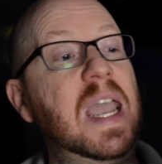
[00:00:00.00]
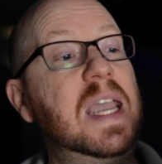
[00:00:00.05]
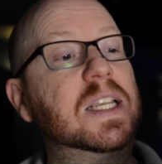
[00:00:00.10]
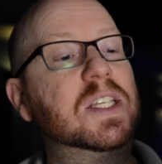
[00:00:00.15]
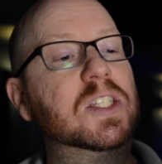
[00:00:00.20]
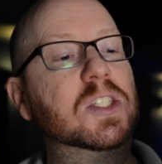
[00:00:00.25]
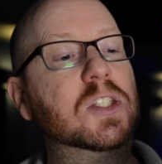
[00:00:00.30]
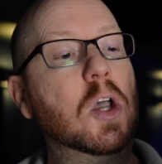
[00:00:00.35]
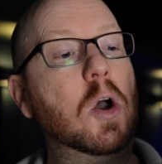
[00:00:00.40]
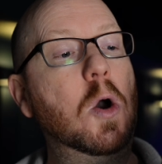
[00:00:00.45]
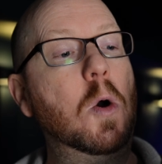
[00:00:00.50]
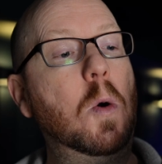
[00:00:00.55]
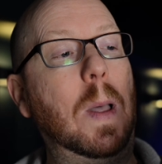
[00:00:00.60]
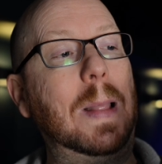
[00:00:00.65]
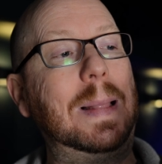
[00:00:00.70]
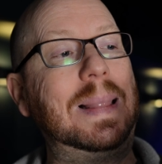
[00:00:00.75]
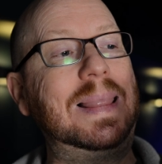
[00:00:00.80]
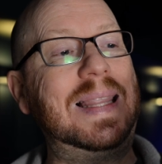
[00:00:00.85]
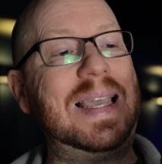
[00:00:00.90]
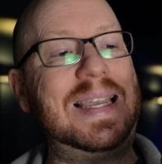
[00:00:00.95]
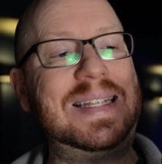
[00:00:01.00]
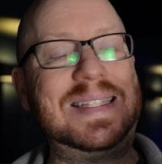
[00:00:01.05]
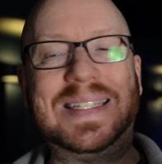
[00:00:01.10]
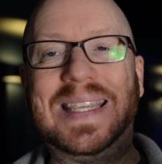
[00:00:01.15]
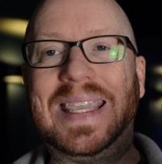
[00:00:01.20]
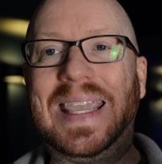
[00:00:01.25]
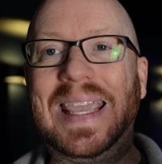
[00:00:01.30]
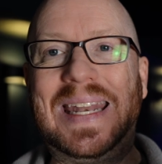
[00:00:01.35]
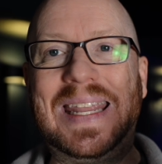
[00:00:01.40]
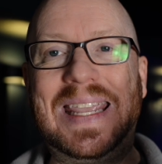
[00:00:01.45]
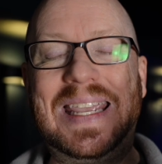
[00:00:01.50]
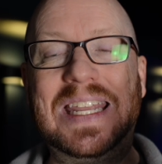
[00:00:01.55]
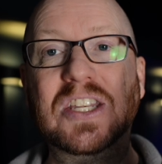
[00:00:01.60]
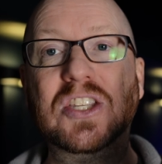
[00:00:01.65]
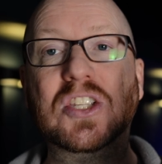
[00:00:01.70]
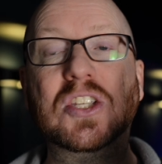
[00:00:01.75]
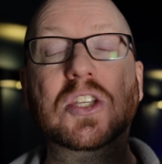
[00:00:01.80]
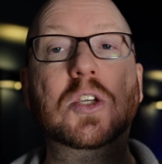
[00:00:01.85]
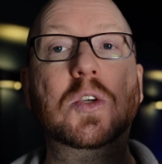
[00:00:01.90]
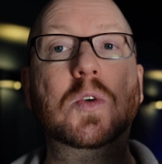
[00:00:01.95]
So let's get
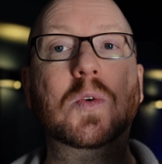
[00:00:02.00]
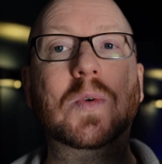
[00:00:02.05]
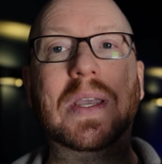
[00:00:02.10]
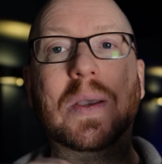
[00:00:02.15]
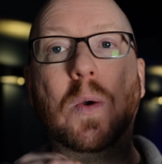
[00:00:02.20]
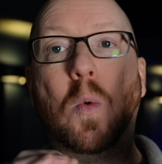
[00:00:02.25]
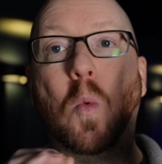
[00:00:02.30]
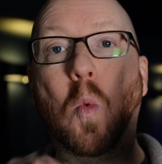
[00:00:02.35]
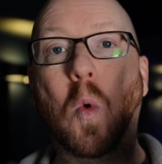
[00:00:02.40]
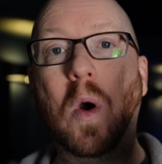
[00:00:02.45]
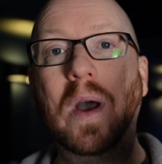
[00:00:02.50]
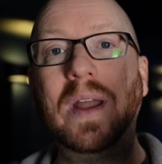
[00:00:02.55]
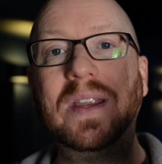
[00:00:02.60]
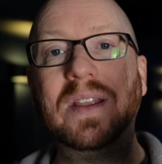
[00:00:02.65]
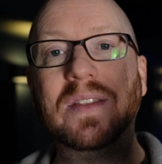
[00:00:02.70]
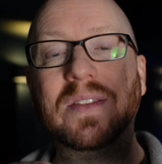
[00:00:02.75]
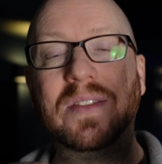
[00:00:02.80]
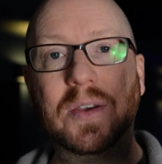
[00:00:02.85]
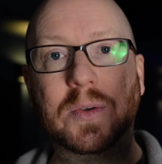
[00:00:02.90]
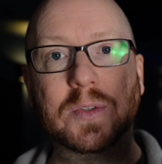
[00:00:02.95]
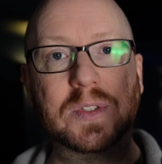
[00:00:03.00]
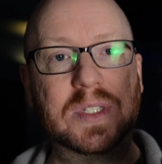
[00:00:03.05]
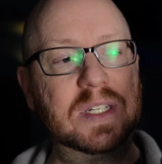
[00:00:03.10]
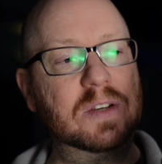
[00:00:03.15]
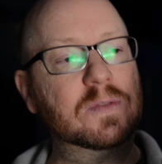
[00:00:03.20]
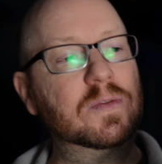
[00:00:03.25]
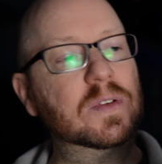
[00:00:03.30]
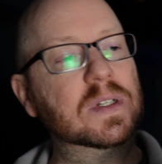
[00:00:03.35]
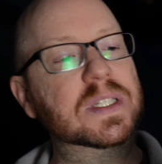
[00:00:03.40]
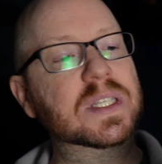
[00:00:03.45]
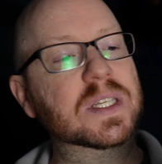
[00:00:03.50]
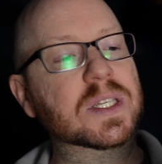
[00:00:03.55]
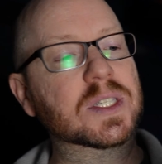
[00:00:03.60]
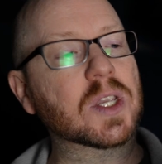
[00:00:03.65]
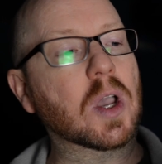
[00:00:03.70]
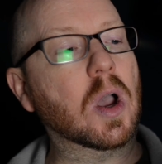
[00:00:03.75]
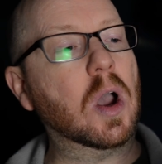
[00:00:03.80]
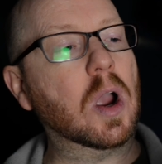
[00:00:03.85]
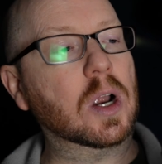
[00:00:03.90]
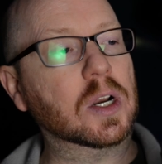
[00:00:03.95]
into what those differences
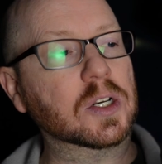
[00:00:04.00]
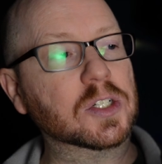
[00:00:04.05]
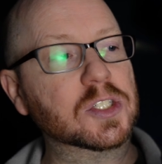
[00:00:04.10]
are.